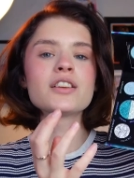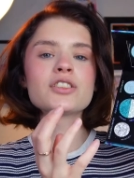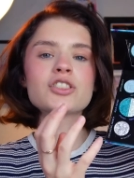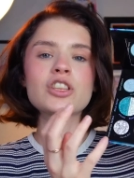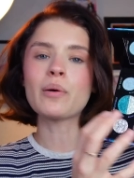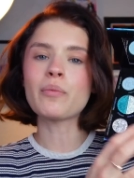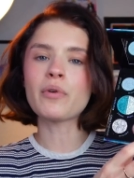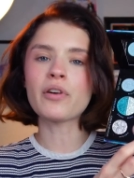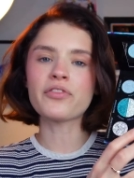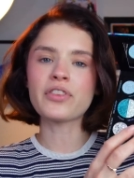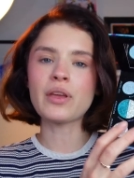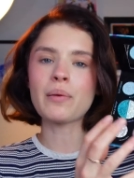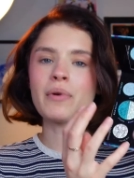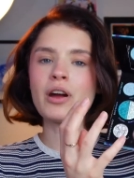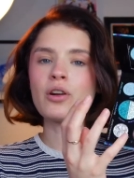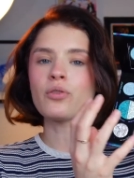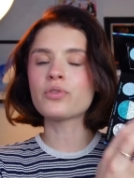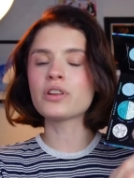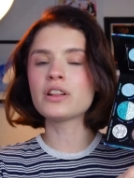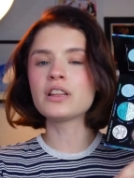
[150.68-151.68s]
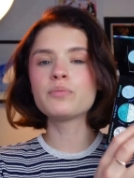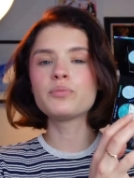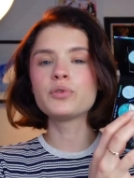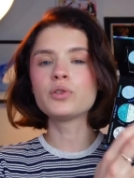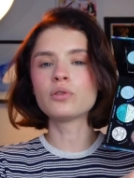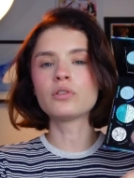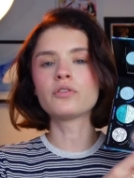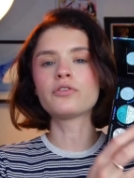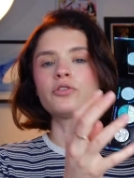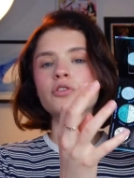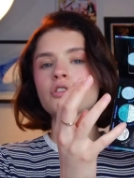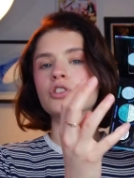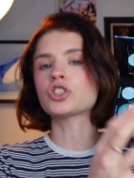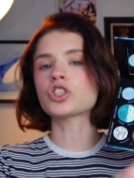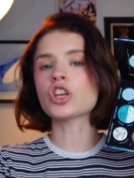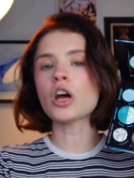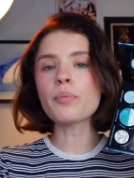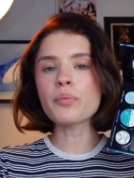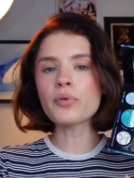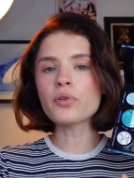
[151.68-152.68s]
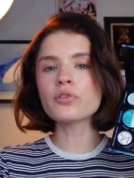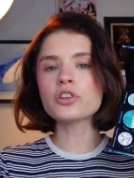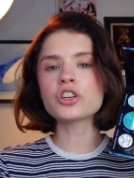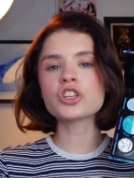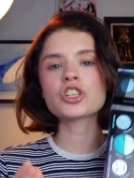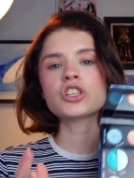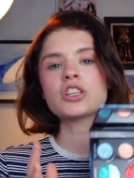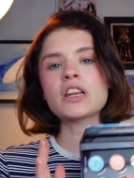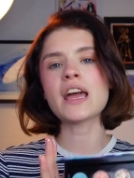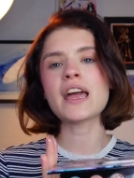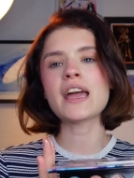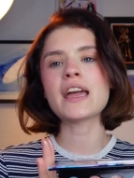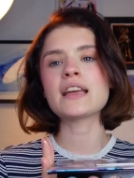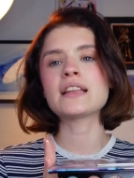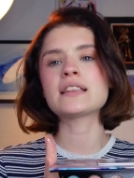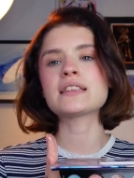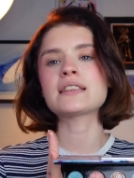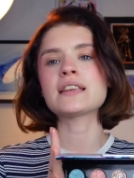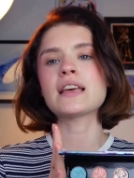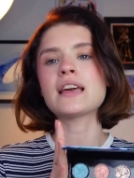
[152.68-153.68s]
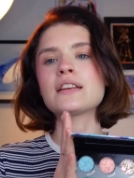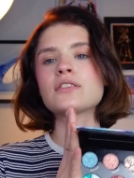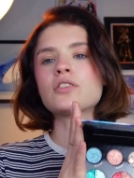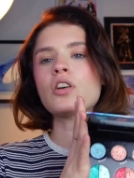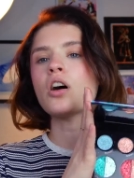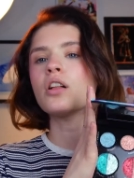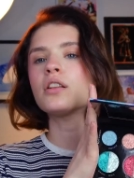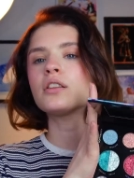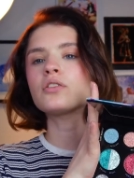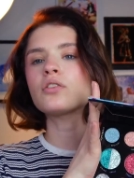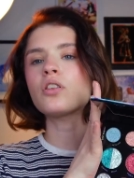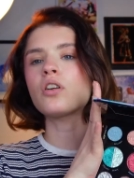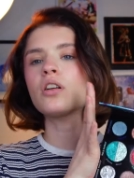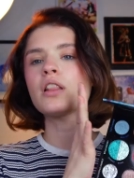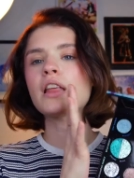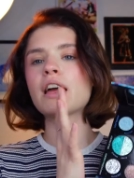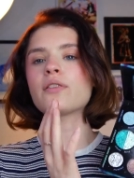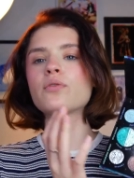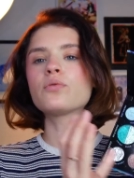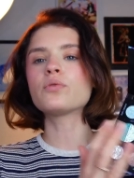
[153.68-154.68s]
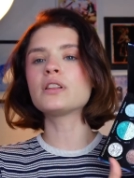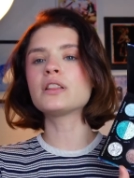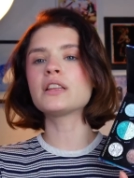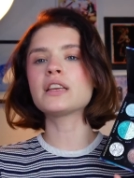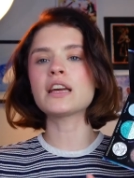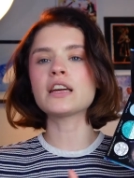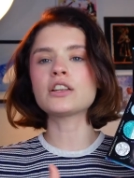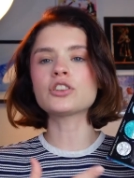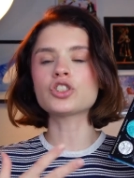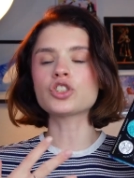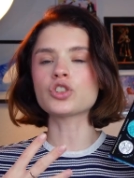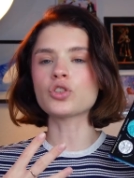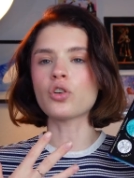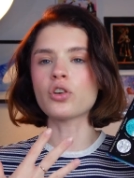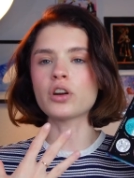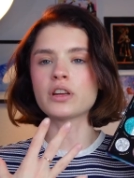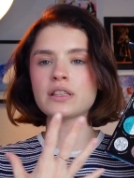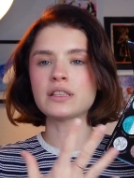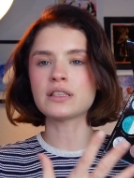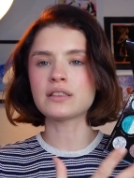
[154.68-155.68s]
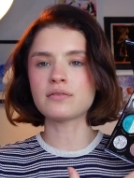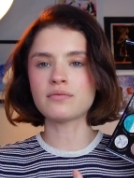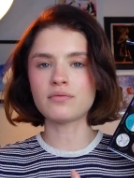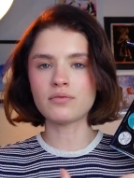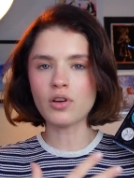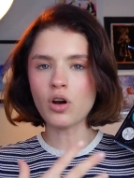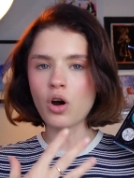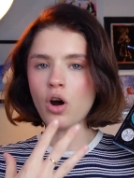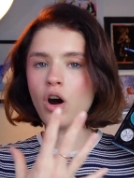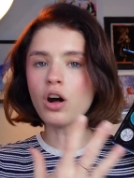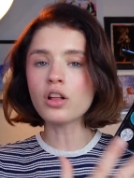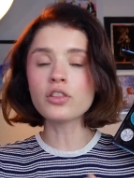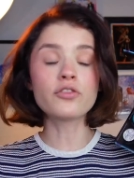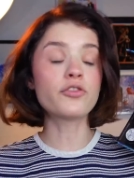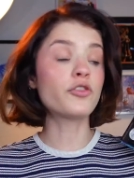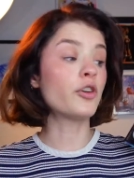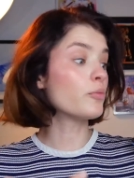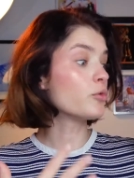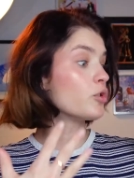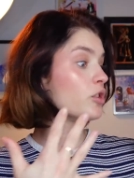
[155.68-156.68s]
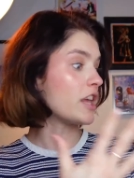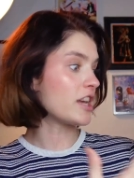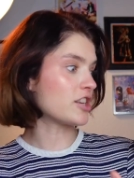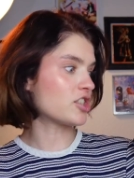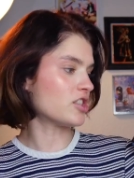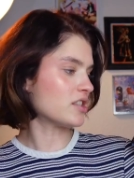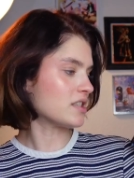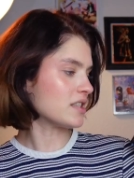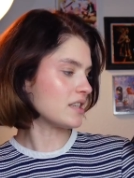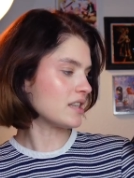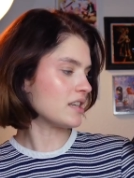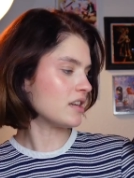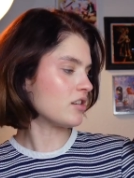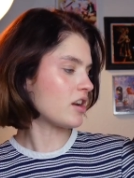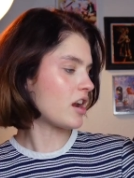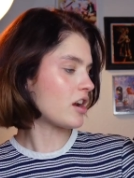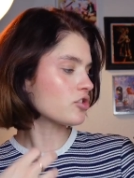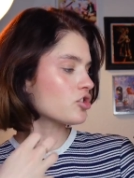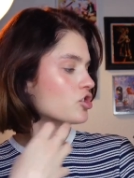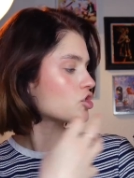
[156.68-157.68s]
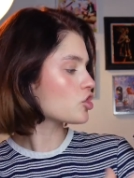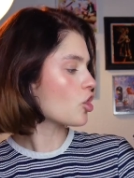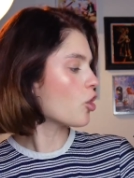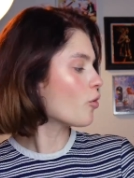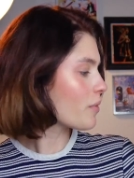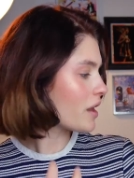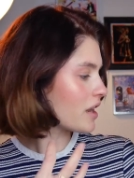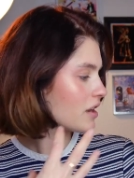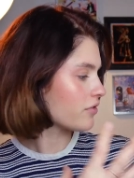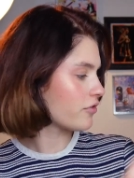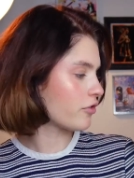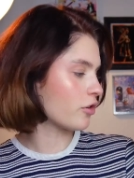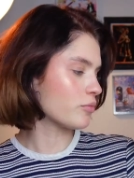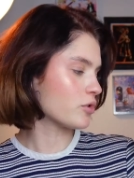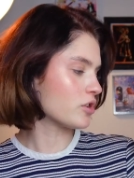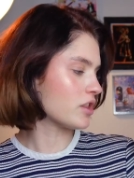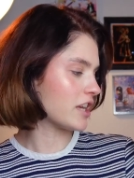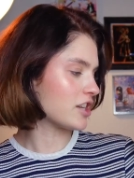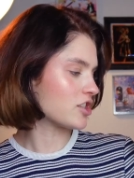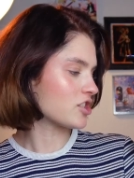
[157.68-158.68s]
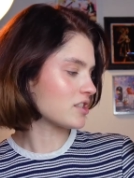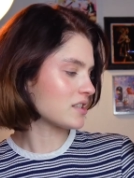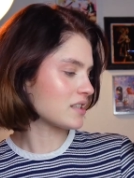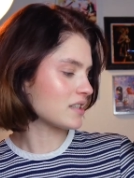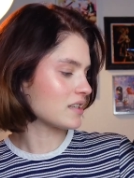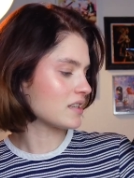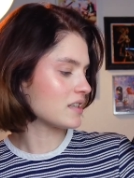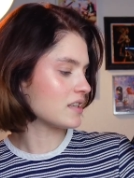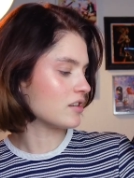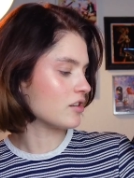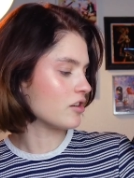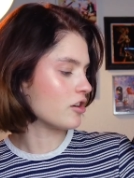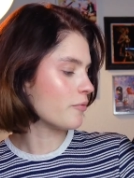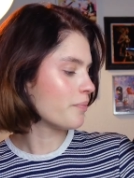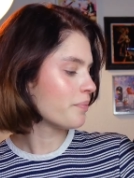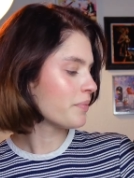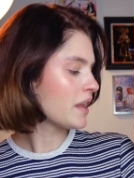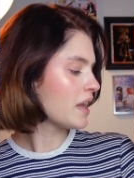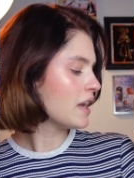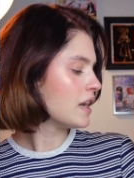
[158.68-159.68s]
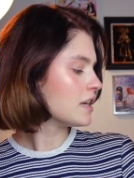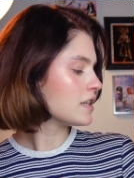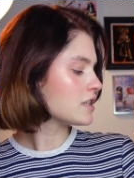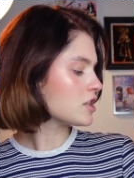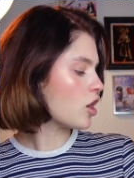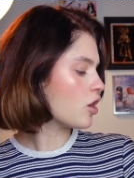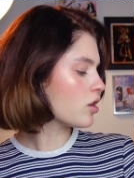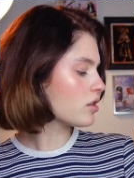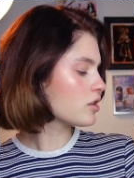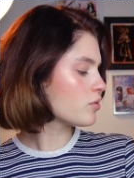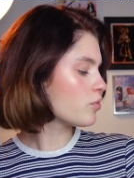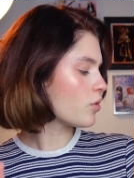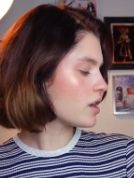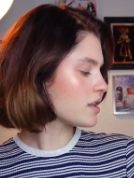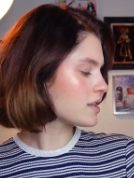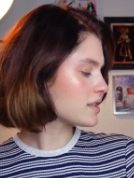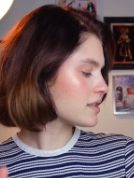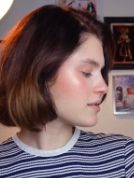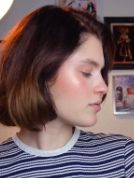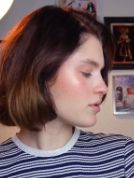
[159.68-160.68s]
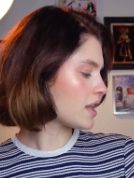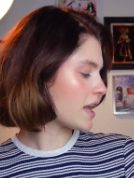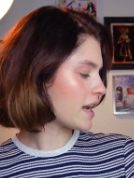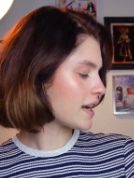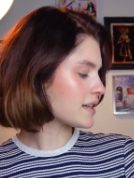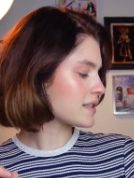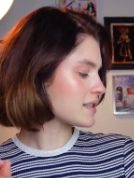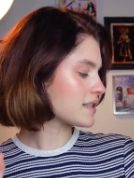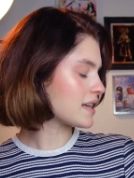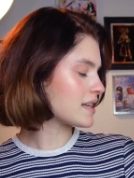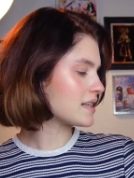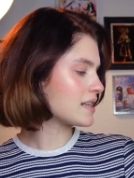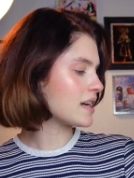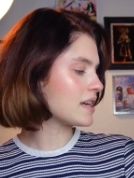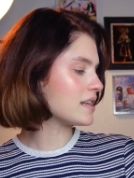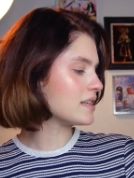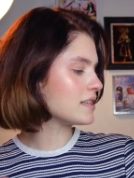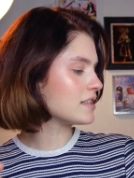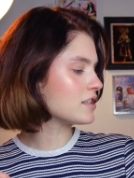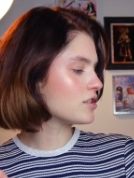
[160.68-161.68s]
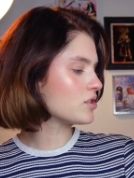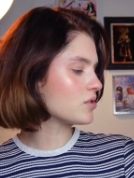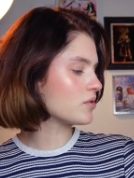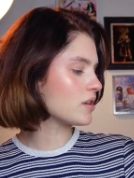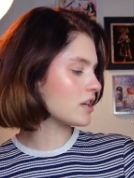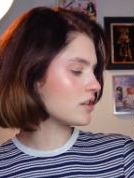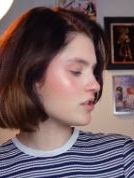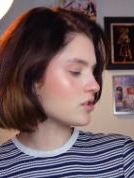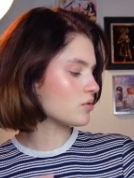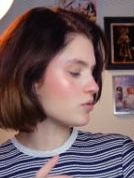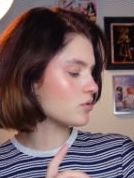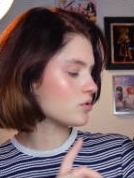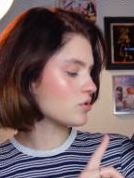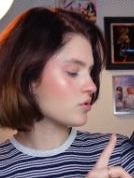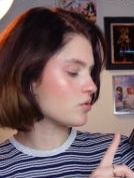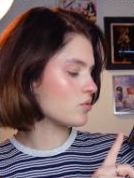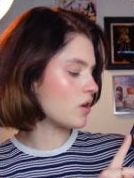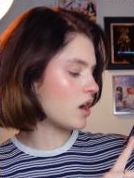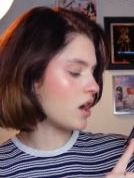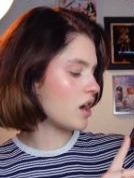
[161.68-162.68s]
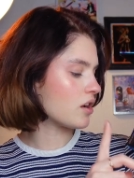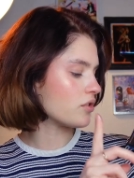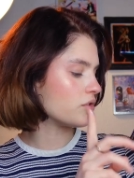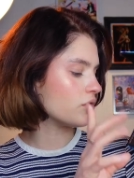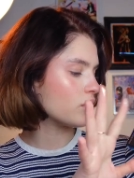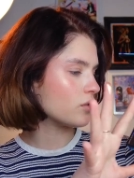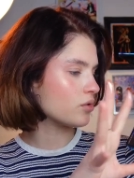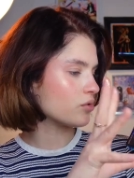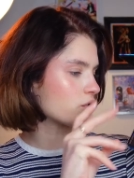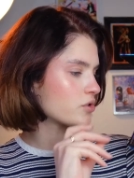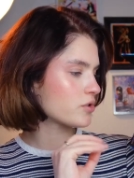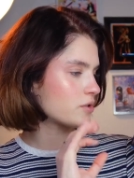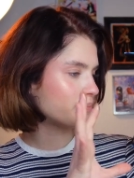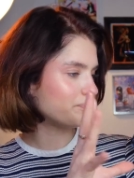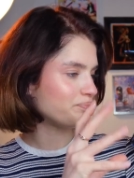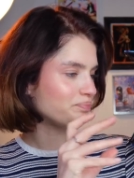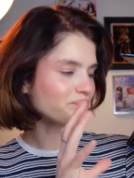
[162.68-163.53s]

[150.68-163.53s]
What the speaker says: Some of them are really beautiful toppery shades, and all in all I really enjoyed all the formulations in here. There are so many formulations in here. The only ones, like I said, I needed to get used to are those